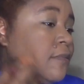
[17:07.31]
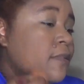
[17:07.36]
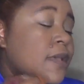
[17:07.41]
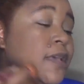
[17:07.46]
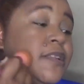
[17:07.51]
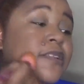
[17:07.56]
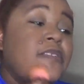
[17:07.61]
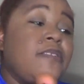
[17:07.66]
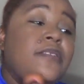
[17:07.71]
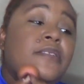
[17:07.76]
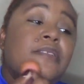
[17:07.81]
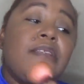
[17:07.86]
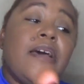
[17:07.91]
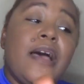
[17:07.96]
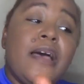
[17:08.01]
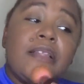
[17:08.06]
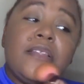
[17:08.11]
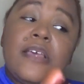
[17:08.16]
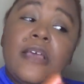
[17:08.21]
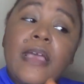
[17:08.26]
It is
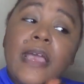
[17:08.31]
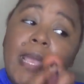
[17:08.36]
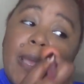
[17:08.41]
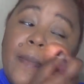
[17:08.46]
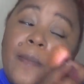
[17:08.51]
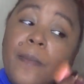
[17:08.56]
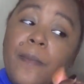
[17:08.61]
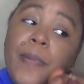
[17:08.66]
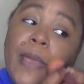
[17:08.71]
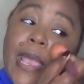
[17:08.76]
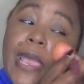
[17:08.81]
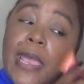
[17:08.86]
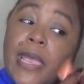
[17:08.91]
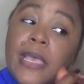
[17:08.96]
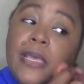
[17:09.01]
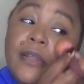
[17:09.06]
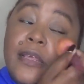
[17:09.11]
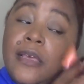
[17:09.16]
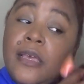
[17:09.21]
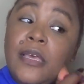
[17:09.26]
not a
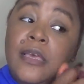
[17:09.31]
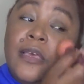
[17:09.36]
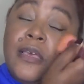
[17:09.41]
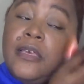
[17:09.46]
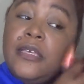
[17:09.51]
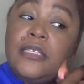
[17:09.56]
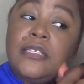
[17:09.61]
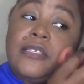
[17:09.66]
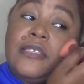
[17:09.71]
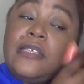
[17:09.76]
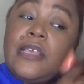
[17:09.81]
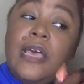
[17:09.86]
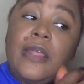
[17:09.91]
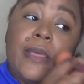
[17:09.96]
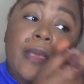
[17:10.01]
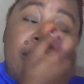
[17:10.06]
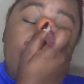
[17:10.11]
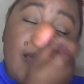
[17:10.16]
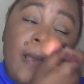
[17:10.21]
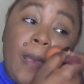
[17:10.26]
bad
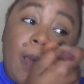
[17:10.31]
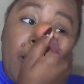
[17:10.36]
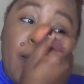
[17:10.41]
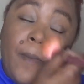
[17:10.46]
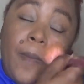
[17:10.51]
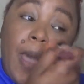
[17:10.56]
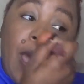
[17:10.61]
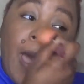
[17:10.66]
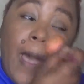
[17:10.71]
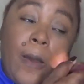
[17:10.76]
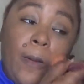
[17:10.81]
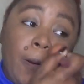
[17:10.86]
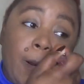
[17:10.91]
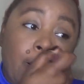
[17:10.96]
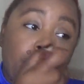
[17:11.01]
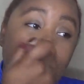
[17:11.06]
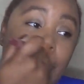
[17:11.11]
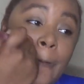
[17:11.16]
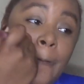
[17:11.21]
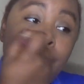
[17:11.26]
setting
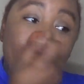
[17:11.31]
powder.